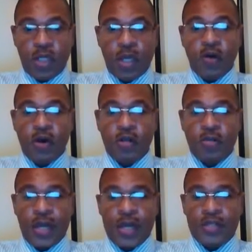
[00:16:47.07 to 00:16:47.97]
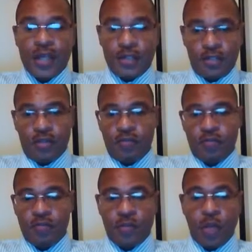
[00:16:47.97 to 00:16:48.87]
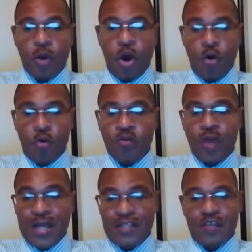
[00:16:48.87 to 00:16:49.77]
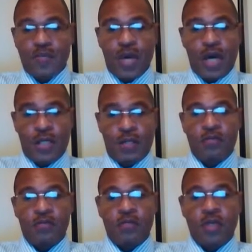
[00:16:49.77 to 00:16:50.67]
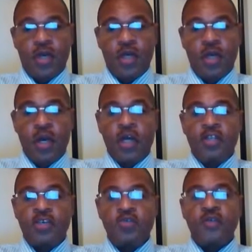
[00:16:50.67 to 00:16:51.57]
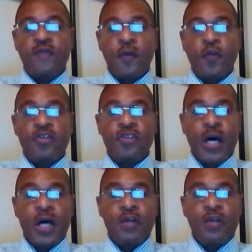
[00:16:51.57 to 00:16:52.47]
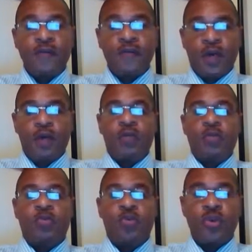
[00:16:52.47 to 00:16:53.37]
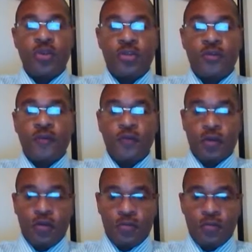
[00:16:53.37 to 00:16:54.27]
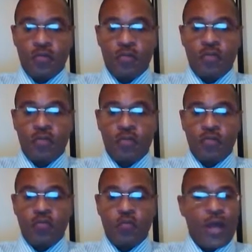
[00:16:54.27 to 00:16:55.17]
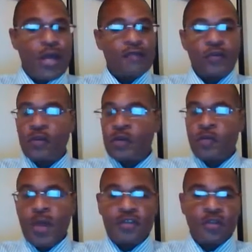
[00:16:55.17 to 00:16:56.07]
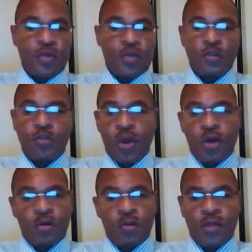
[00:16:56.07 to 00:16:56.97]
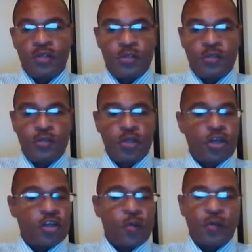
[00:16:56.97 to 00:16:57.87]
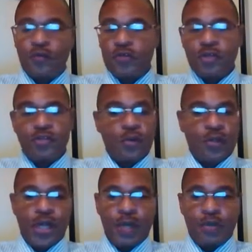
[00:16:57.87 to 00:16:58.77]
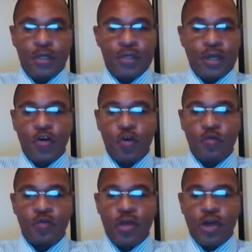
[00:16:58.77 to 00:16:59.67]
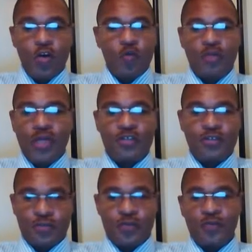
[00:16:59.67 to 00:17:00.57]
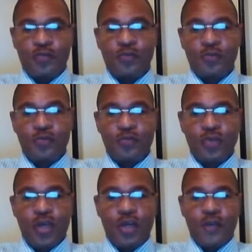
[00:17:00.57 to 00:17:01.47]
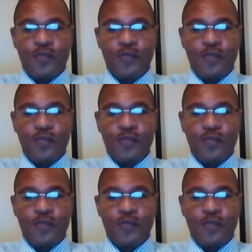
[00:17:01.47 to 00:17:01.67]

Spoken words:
They were on a plantation. They were owned by somebody. Okay? She was the first child in her family born into freedom. Right after the Emancipation Proclamation. Look it up if you don't know what that means. I hope that you do. Okay?